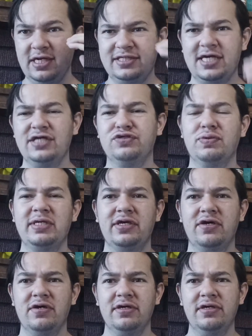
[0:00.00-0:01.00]
It tastes
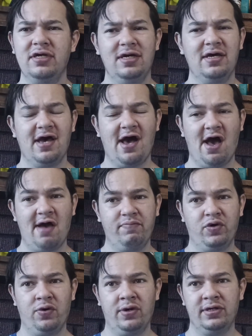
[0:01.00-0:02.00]
really good.
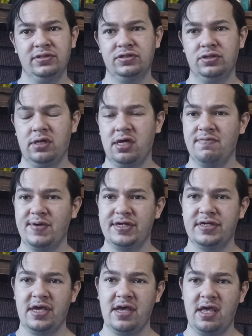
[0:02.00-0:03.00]
I'm going to give
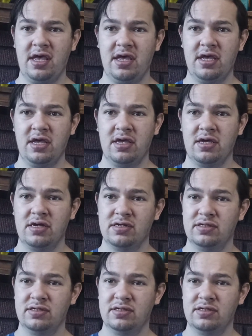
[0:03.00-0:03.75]
it a